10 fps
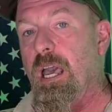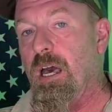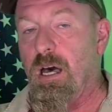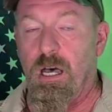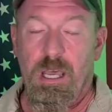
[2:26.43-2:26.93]

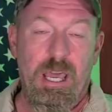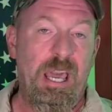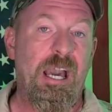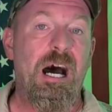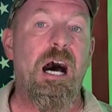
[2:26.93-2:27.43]
uh,
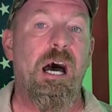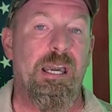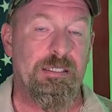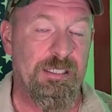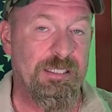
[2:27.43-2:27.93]

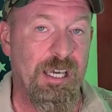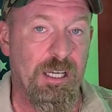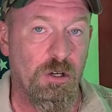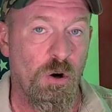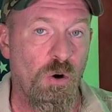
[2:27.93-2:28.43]
AI to
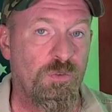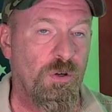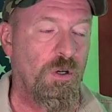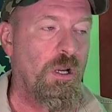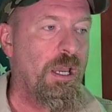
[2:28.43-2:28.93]
take
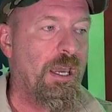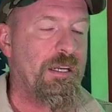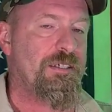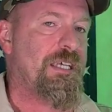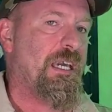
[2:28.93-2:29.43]
over
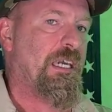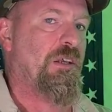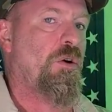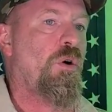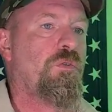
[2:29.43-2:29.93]
and is
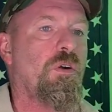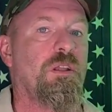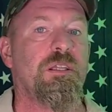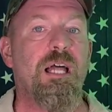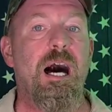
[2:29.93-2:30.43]
taking over a
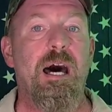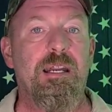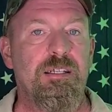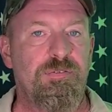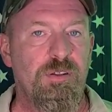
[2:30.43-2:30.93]
lot
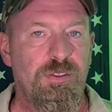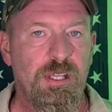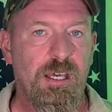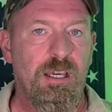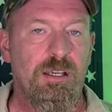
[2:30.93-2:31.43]
of different
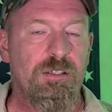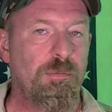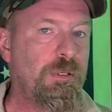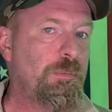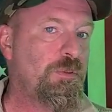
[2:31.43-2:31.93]
things
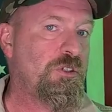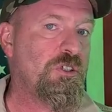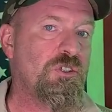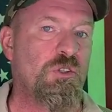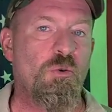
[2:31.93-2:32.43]
that people
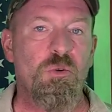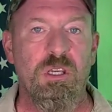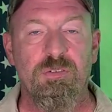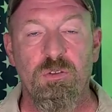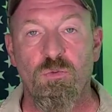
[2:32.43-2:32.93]
just don't
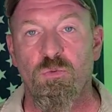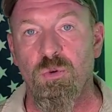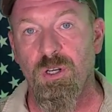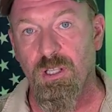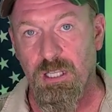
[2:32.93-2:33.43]
even
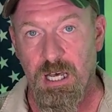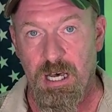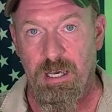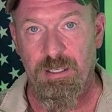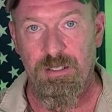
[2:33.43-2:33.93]

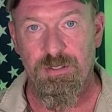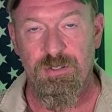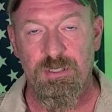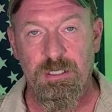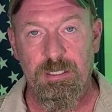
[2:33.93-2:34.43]

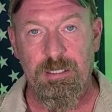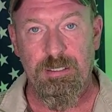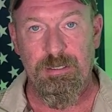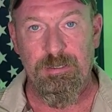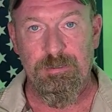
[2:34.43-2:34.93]
realize.
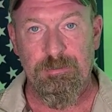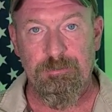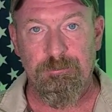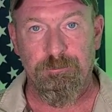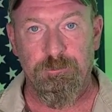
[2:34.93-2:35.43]

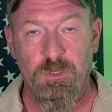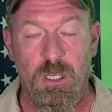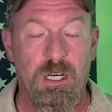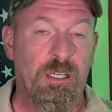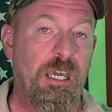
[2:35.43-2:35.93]

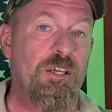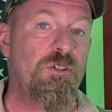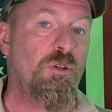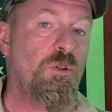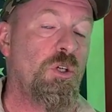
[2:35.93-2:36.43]
And in case
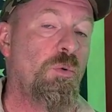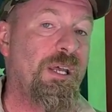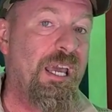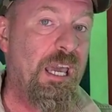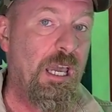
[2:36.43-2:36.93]
you don't know
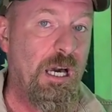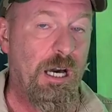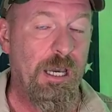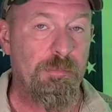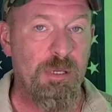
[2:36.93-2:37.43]
what
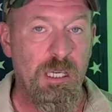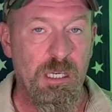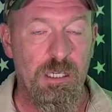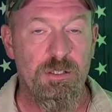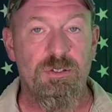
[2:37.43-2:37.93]
AI
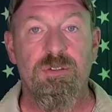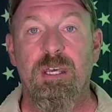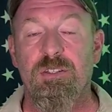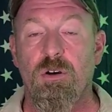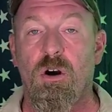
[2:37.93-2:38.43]
means,
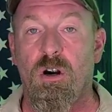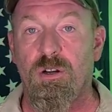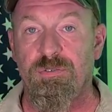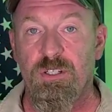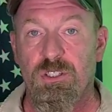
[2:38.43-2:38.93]
that's
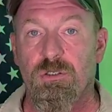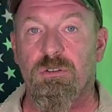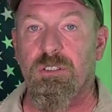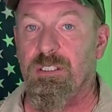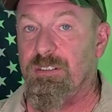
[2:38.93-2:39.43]

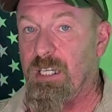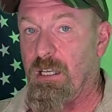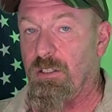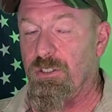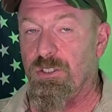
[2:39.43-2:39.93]
artificial
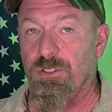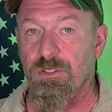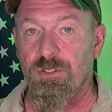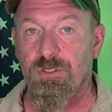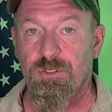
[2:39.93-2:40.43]

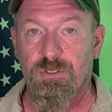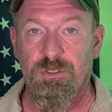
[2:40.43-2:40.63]
intelligence.